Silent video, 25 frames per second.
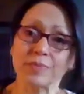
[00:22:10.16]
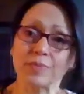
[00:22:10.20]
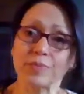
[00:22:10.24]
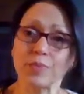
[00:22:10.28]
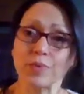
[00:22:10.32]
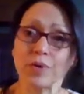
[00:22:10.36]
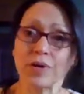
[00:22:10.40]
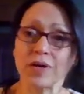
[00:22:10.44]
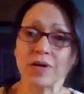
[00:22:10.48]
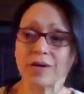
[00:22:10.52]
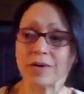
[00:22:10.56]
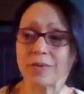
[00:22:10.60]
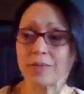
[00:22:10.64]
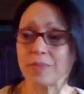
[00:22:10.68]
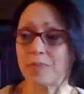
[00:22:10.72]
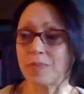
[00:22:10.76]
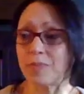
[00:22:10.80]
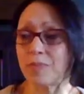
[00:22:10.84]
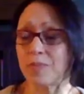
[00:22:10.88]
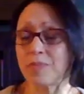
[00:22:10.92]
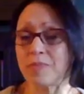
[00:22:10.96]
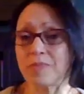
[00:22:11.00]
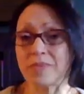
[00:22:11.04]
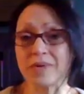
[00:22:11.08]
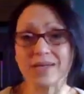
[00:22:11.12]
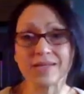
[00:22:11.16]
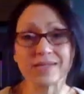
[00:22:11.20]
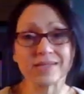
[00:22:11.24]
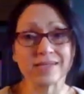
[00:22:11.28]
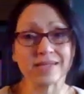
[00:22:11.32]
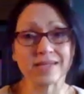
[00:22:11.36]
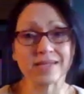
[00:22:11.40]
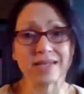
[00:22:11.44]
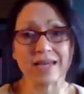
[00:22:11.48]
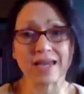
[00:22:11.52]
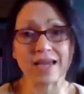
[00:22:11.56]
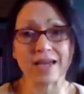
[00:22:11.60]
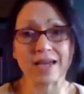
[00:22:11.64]
We're
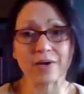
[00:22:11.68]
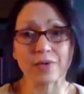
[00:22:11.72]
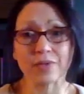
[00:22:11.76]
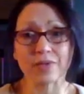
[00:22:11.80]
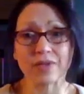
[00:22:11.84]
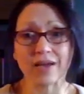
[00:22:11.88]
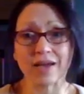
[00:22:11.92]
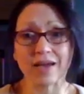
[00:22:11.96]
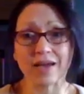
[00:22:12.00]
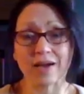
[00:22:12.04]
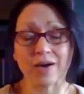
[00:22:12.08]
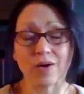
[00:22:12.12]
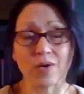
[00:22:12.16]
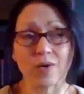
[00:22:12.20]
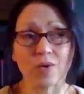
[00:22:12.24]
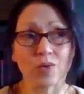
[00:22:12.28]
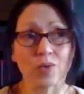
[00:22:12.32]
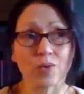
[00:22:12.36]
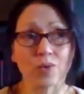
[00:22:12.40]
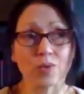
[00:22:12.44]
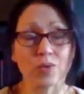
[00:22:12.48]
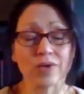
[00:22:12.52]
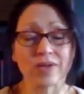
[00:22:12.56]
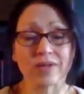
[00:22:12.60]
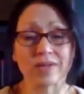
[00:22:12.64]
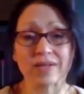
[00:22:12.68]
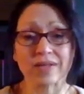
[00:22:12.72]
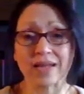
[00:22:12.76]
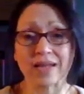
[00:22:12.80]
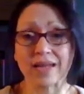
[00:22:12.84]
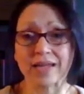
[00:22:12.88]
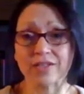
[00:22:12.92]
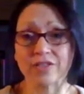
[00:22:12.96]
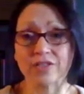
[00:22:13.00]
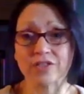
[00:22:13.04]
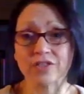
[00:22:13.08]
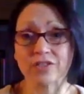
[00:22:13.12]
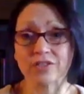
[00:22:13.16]
missing out that whole
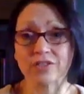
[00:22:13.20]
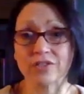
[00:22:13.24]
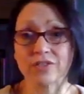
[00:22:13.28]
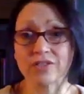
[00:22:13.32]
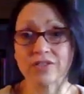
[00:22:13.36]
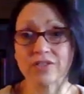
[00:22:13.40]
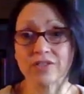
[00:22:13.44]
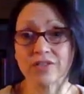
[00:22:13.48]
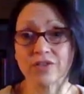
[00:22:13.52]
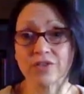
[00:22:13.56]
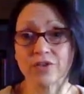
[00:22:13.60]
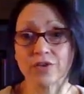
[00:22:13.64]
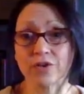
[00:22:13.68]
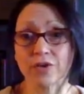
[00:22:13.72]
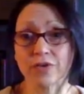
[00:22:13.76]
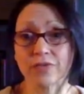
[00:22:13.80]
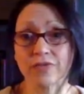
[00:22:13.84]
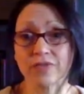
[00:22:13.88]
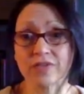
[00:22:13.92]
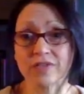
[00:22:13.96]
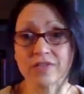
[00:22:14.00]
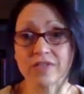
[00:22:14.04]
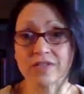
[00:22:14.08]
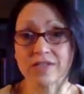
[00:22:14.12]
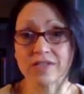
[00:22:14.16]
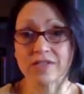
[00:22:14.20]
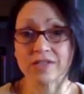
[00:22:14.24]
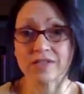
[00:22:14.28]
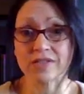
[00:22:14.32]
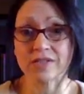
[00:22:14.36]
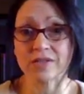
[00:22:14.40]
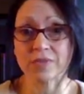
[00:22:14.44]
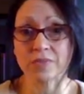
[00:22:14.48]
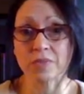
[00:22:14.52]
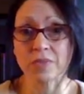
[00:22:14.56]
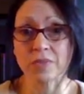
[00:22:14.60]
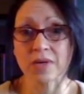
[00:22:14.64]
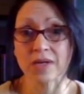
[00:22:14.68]
connection to the nervous
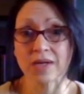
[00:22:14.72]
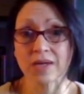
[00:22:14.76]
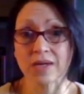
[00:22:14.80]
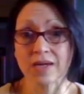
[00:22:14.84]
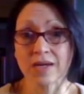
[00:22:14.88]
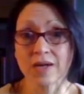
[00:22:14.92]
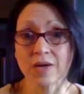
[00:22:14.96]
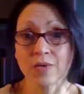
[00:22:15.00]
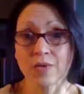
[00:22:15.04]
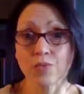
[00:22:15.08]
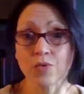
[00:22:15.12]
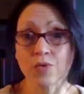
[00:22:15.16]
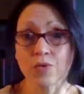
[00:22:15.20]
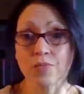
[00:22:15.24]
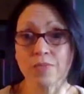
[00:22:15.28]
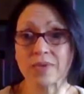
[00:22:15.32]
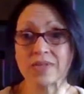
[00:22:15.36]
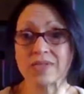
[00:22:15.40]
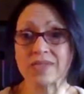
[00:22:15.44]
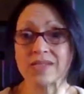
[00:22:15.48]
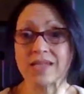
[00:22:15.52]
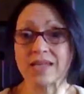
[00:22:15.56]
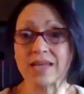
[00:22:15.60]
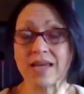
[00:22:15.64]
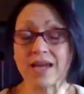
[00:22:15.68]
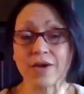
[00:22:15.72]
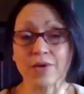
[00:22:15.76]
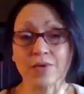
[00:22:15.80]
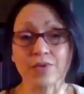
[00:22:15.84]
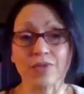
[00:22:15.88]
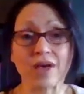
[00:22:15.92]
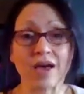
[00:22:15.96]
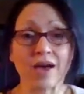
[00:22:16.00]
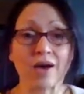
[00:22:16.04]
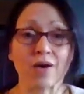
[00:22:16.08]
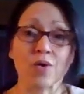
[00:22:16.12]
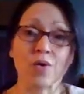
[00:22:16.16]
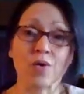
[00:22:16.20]
system. We're missing out
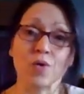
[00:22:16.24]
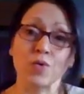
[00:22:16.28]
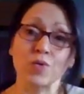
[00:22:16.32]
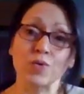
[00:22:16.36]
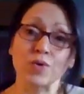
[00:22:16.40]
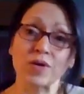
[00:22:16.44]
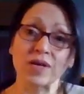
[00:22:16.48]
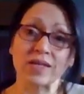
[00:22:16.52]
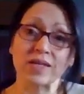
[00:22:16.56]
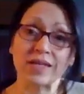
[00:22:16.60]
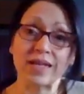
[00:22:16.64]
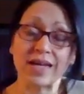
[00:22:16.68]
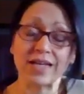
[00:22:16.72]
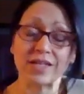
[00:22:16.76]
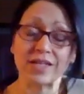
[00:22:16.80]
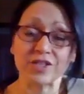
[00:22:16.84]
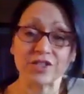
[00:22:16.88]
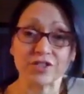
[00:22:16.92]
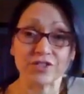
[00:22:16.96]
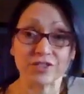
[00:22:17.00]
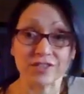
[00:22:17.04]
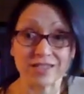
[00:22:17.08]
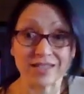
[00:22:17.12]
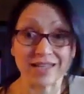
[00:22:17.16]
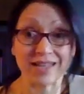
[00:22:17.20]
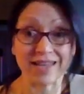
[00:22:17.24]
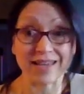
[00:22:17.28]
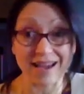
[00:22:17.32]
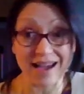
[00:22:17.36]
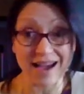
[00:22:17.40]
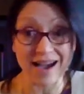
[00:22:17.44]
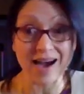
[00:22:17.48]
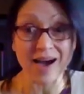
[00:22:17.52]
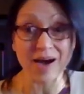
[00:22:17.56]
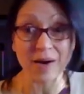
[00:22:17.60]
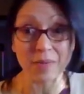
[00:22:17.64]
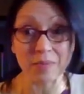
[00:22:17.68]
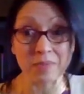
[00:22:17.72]
that whole connection to
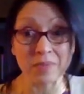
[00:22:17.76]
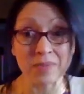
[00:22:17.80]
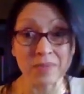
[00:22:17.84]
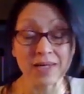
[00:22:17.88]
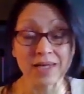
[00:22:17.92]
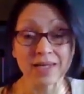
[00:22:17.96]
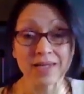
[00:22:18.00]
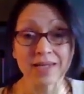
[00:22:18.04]
calm.